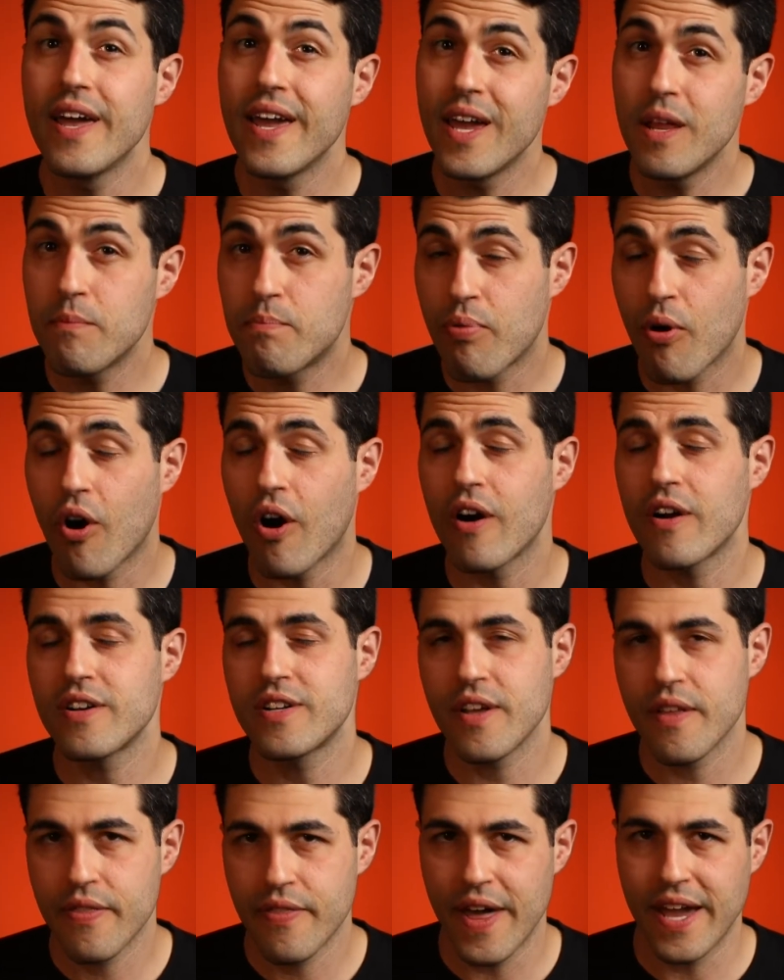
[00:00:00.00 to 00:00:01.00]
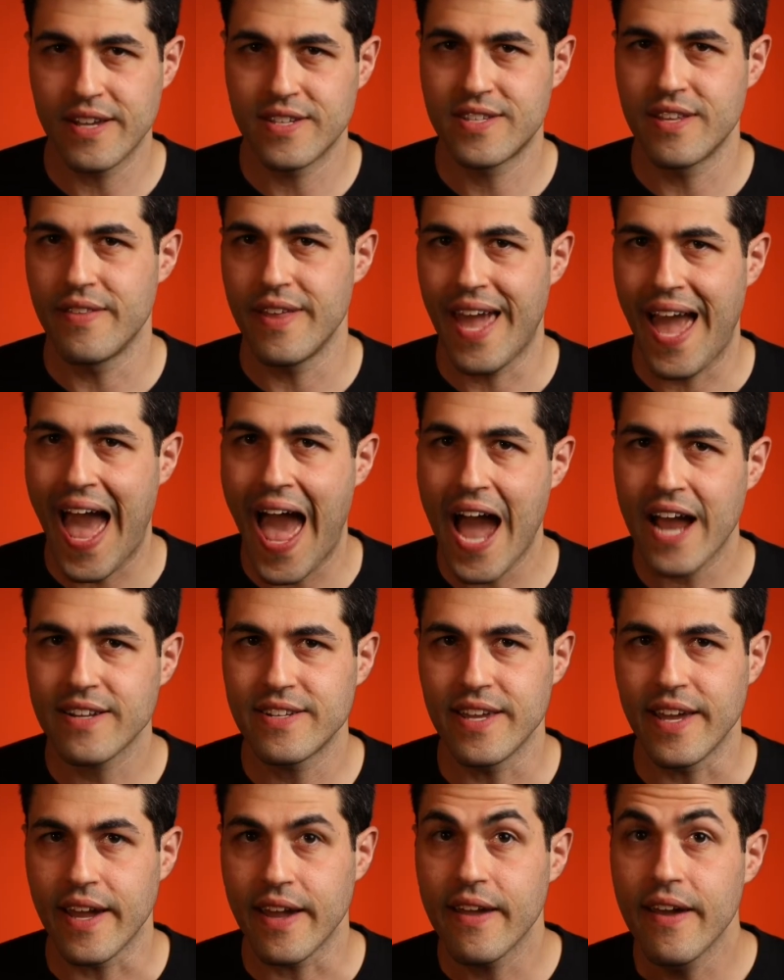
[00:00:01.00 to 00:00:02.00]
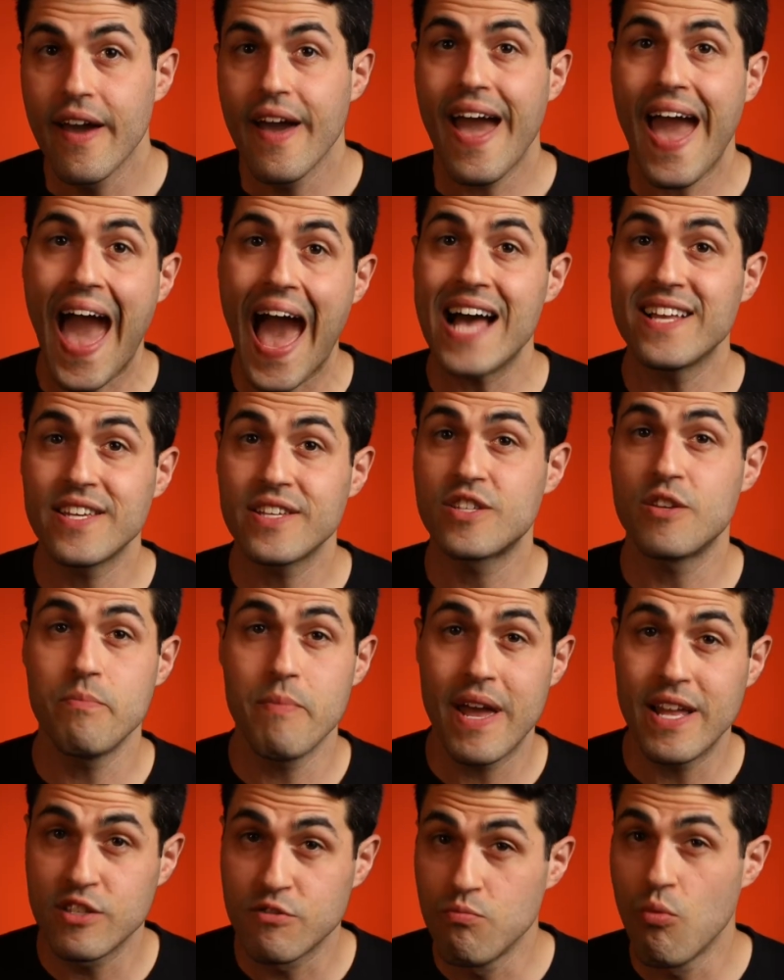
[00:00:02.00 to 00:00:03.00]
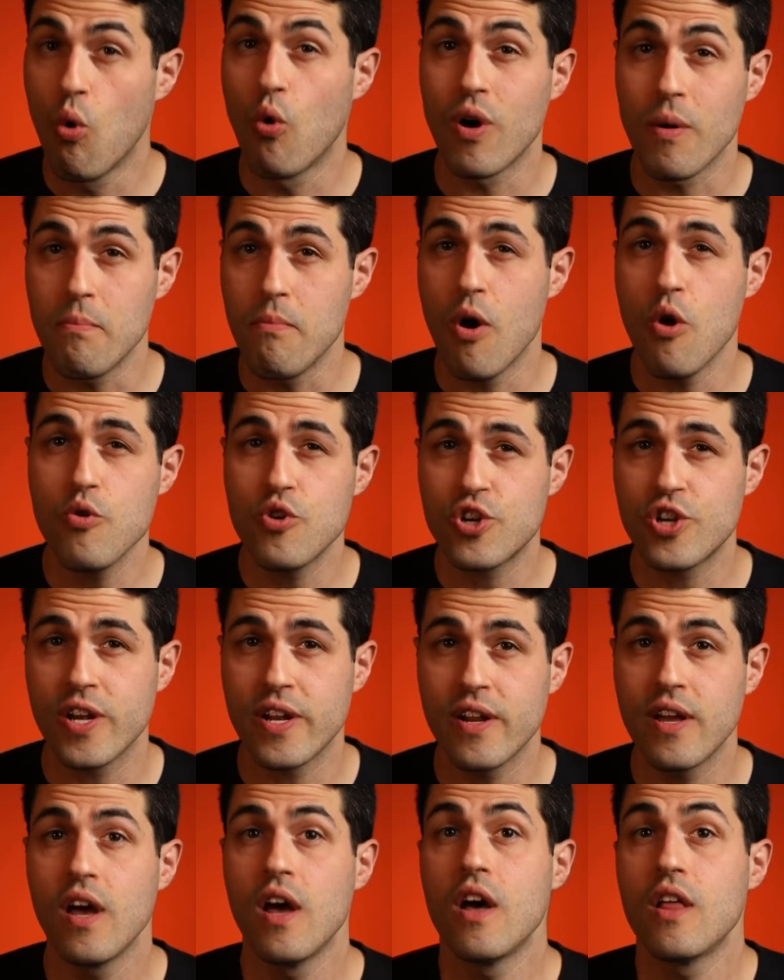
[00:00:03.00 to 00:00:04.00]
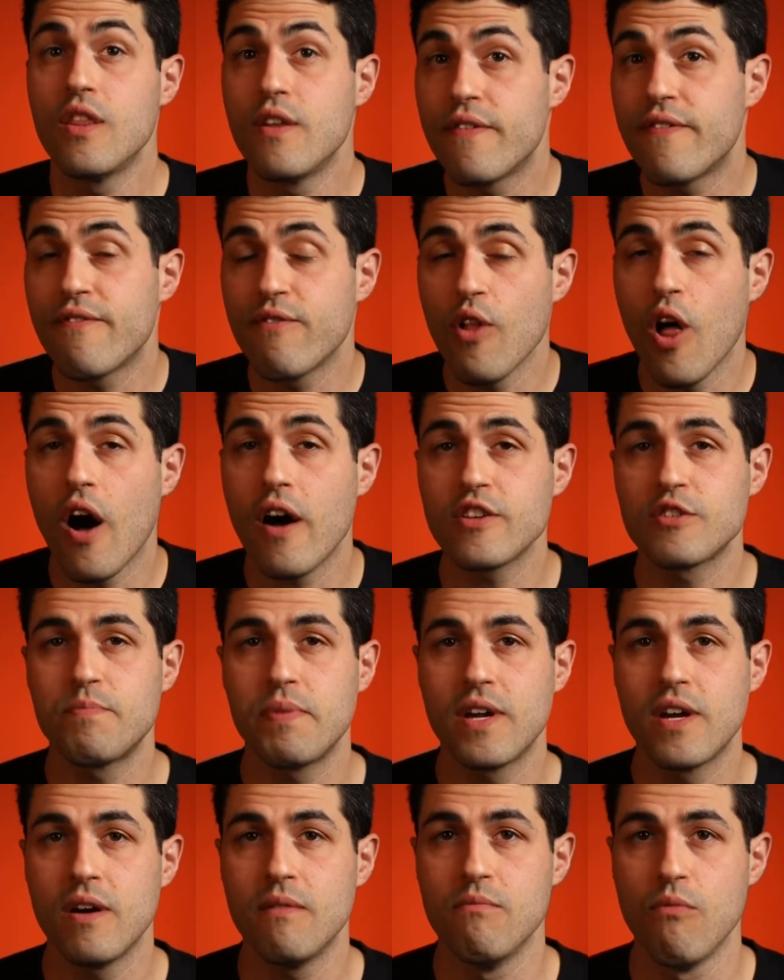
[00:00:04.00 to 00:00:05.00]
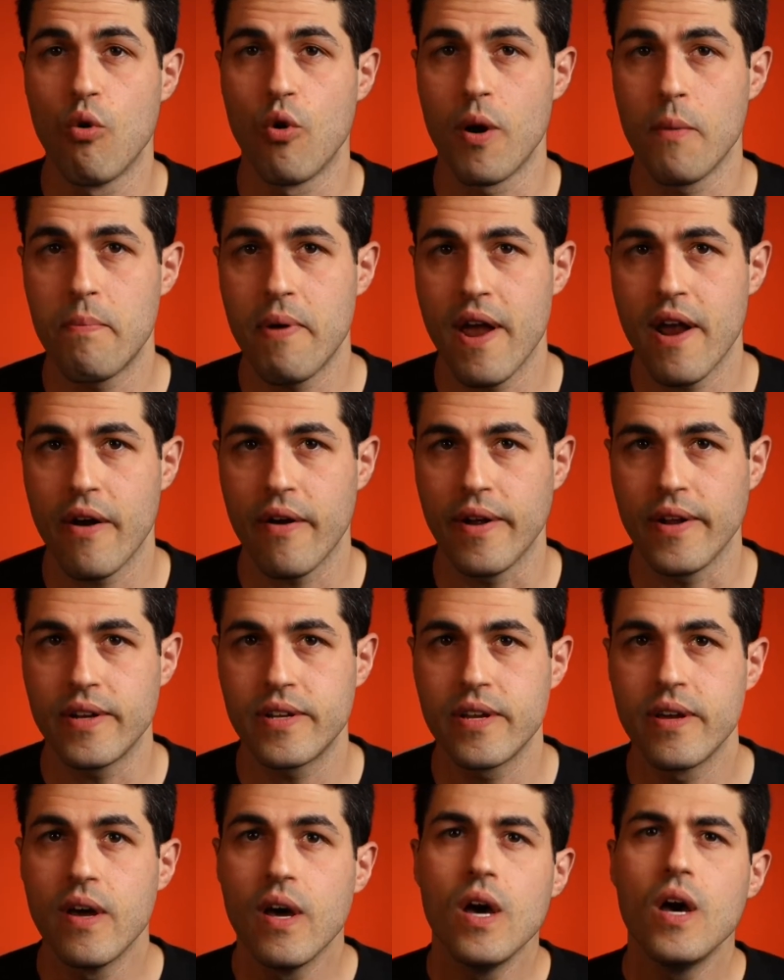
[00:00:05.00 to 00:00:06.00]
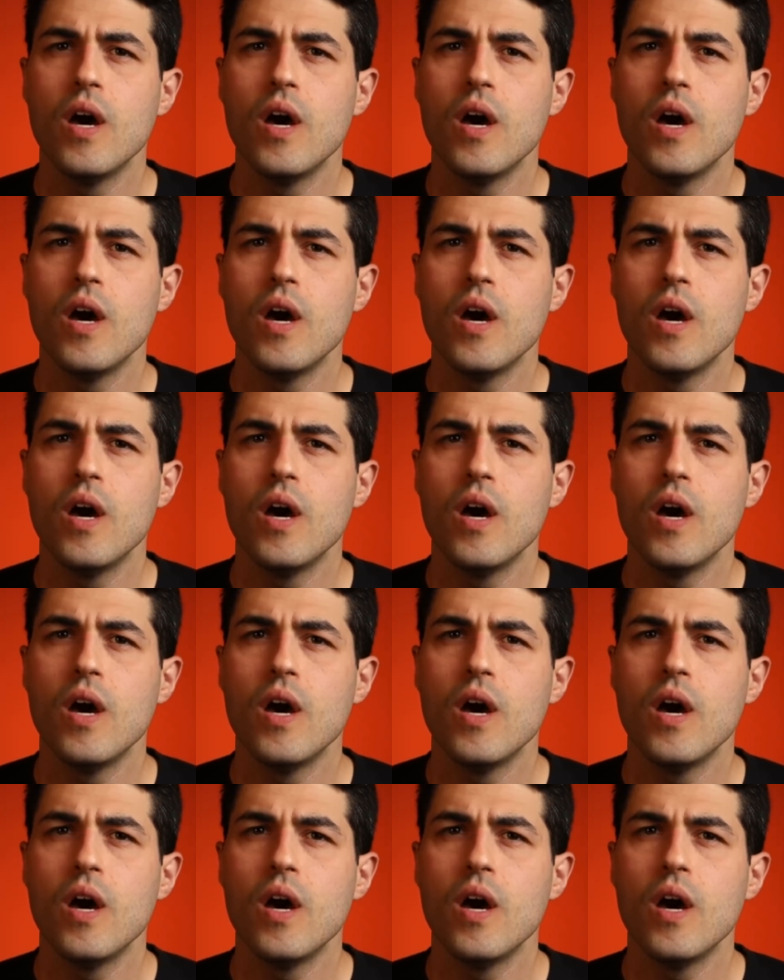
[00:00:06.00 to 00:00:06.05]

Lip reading: In part, thanks to the acting, as it demands more emotion, the flaws become more apparent.